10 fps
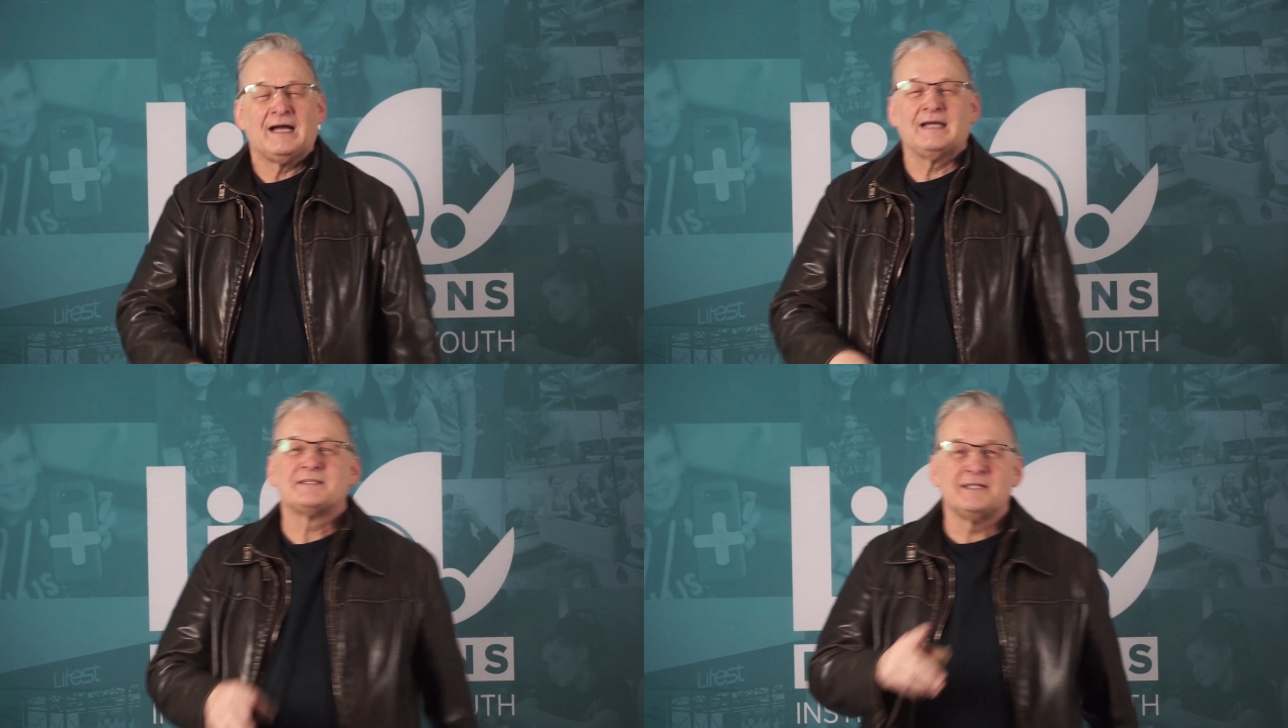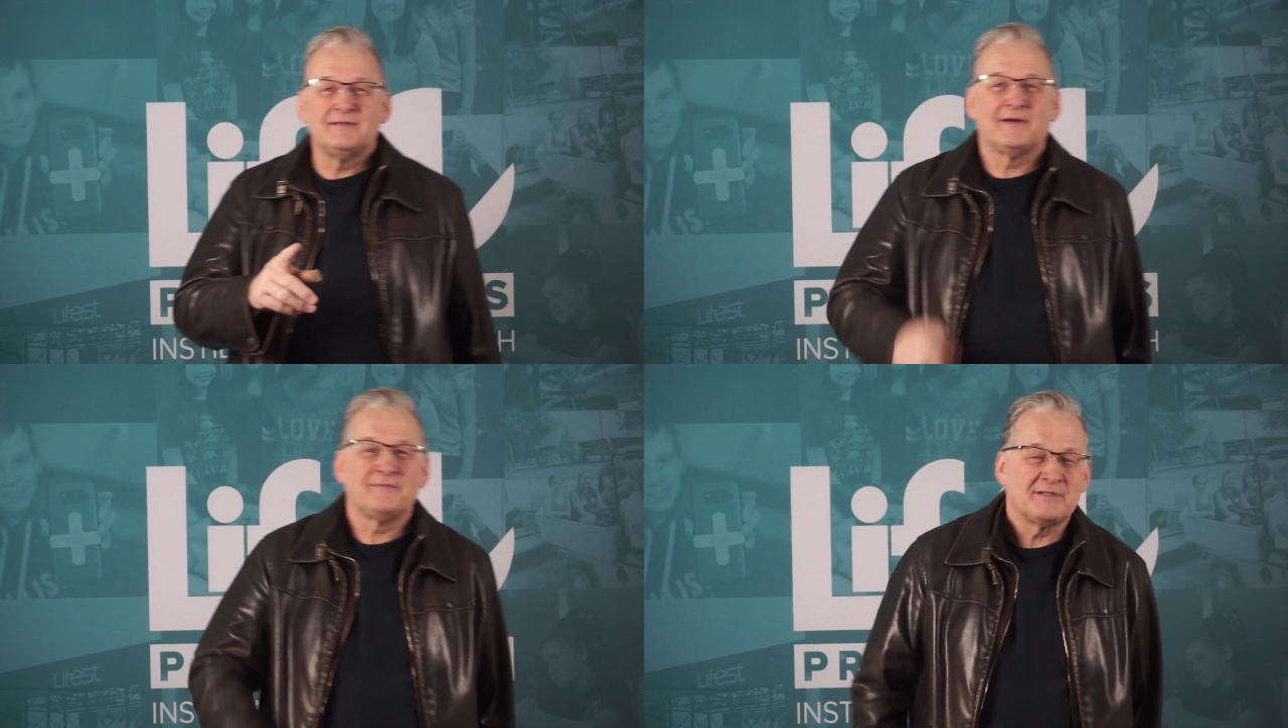Hi, Steve
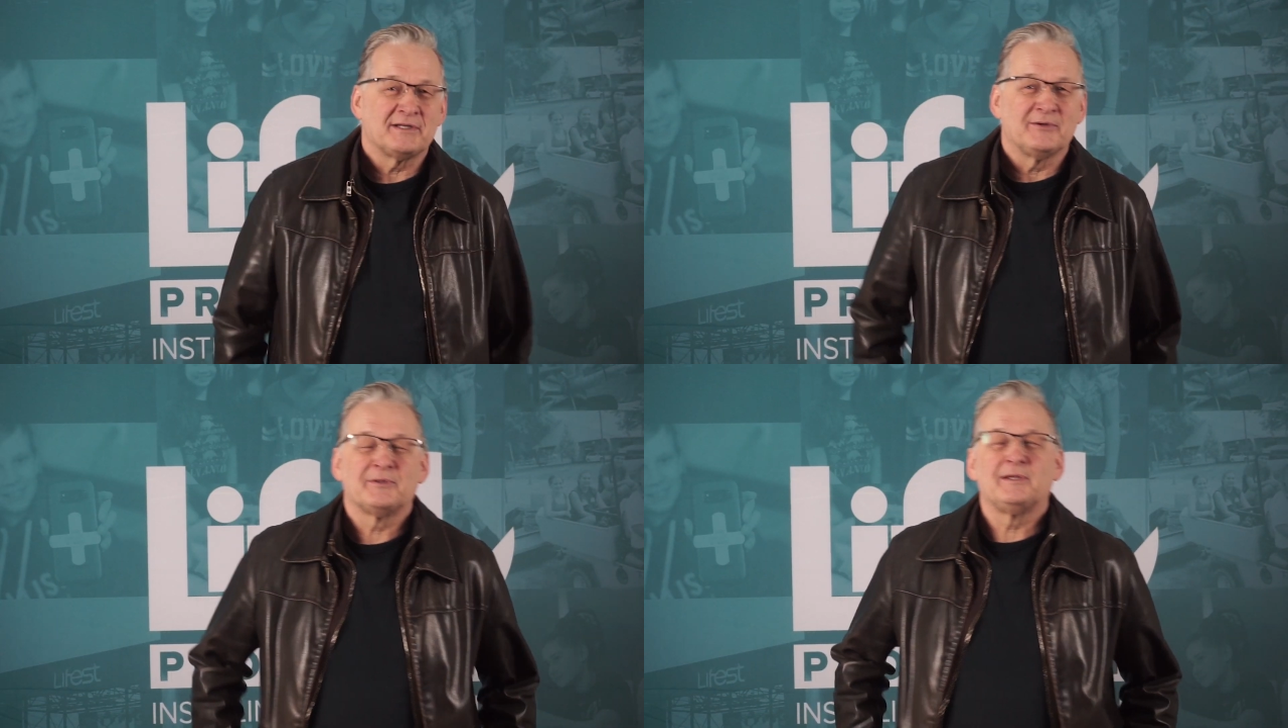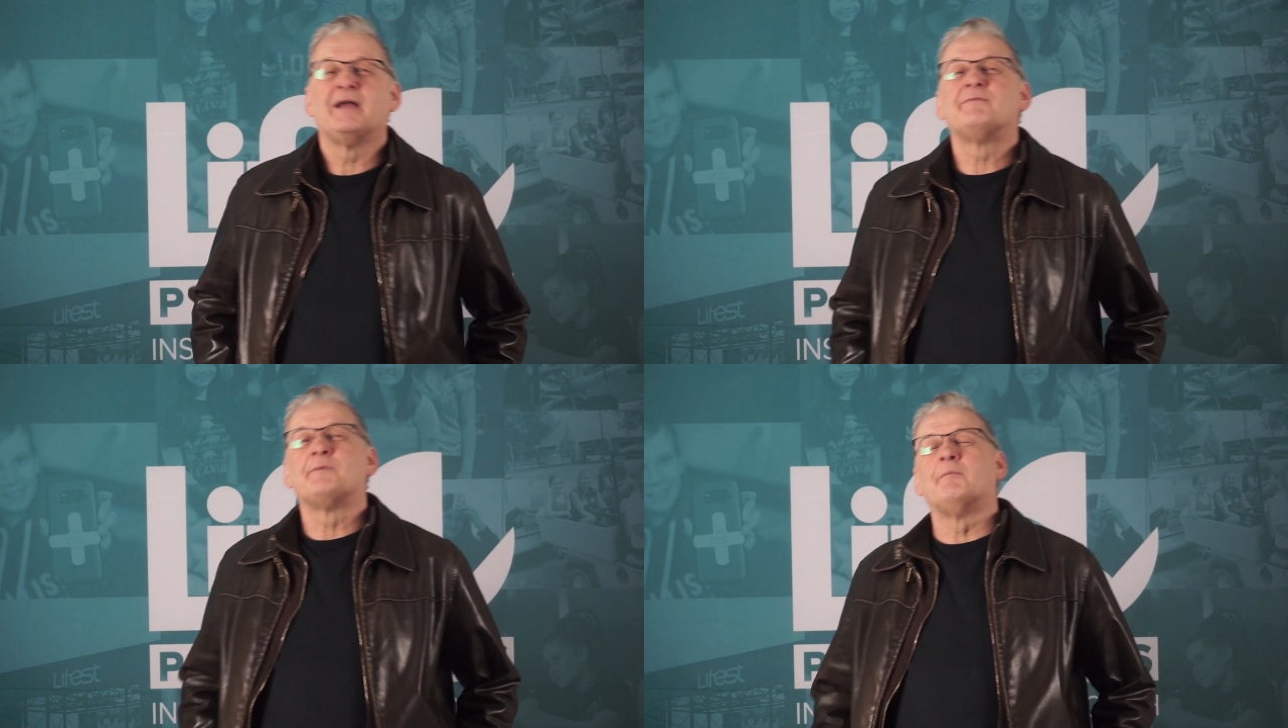Ovens here with
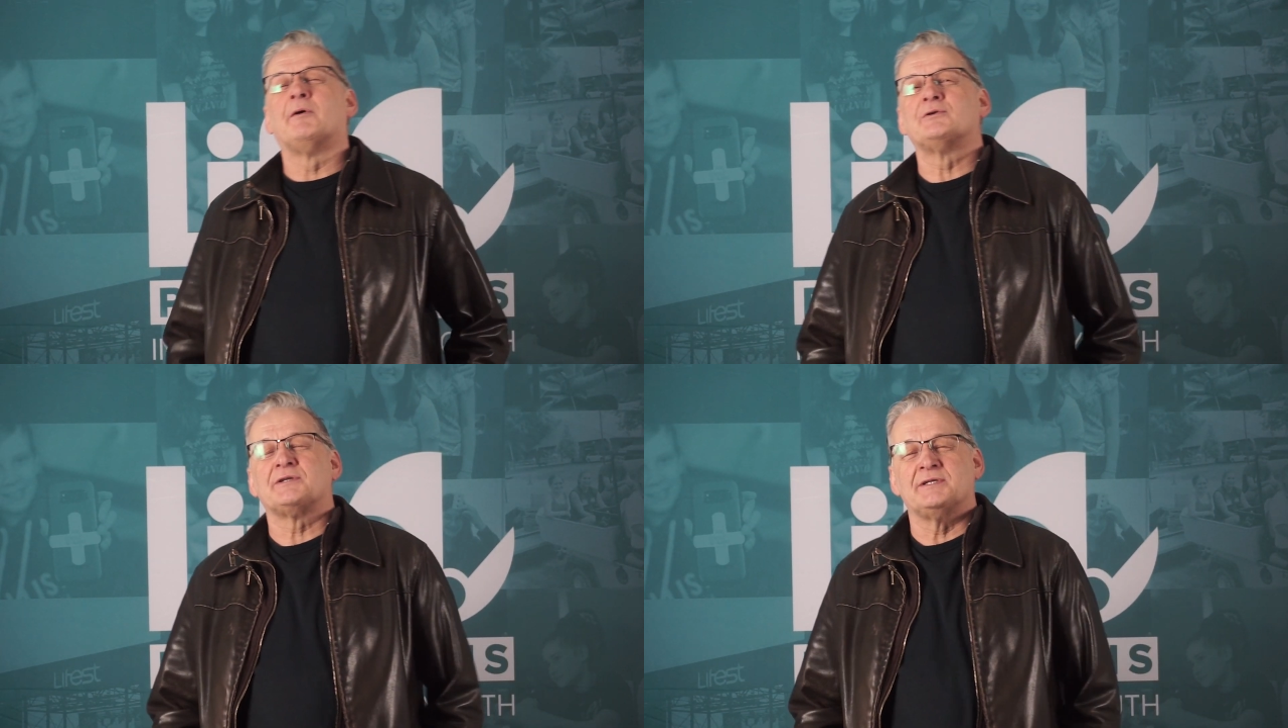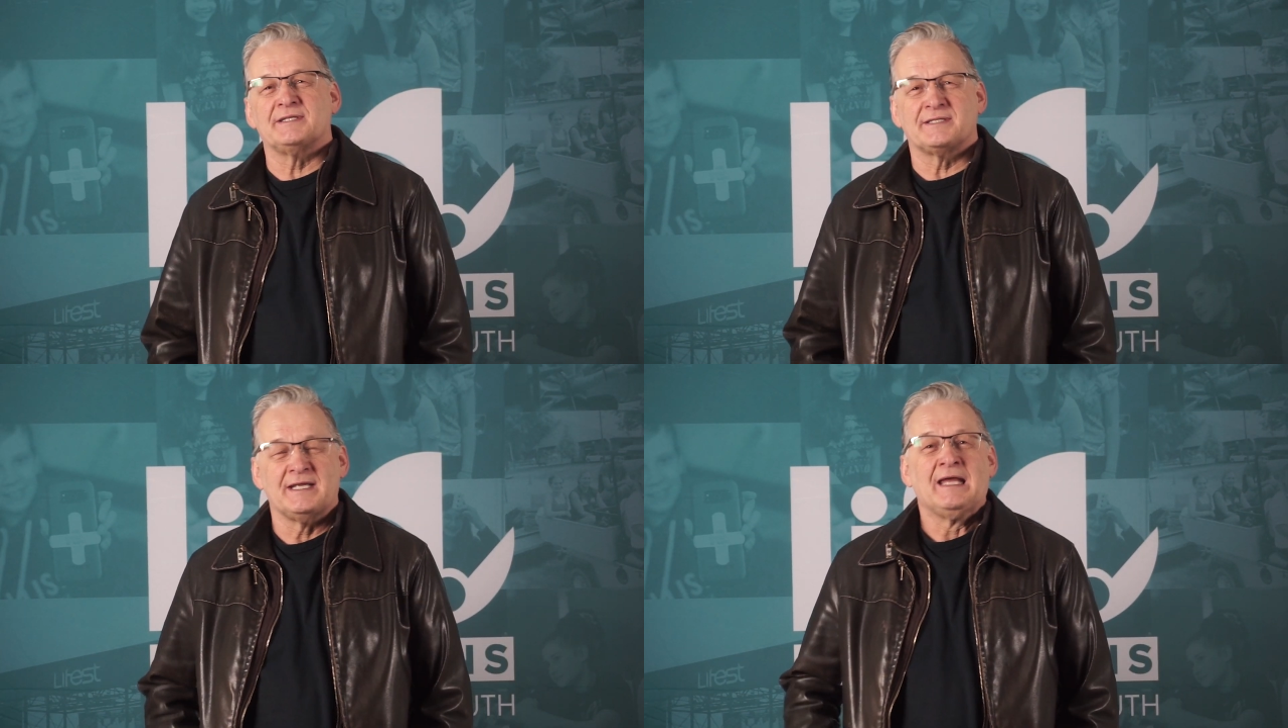Life
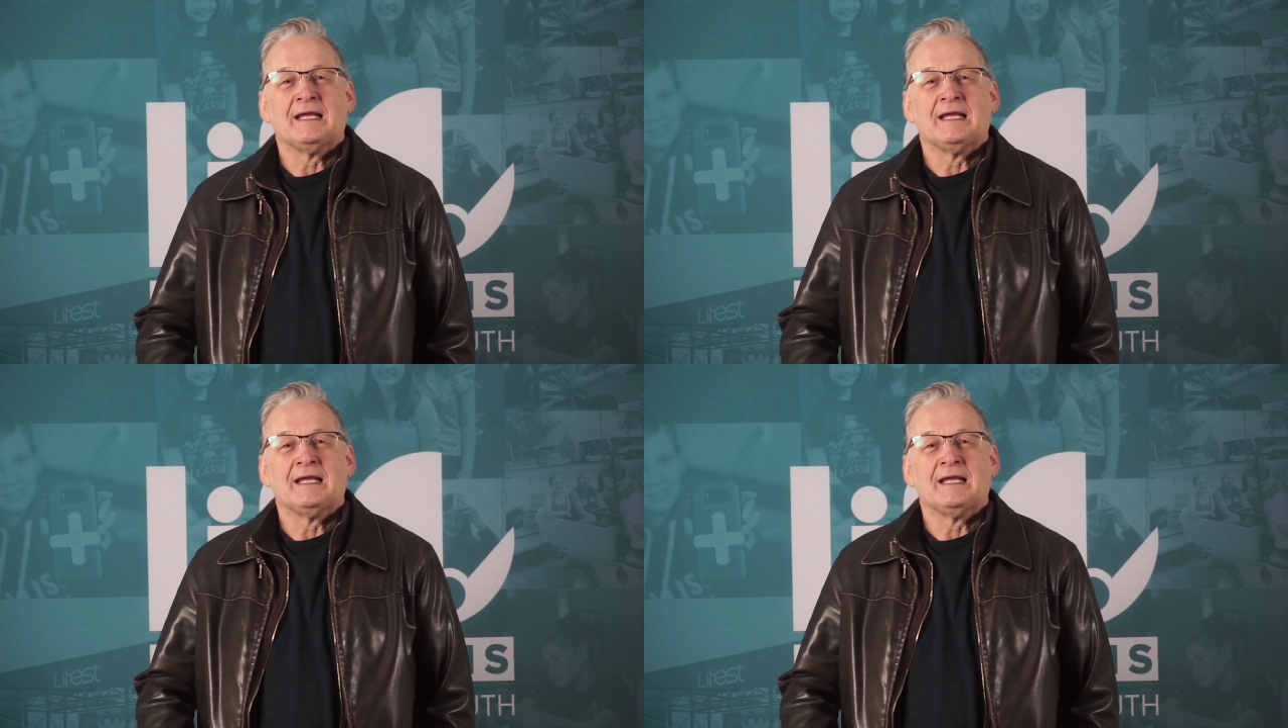Promotions.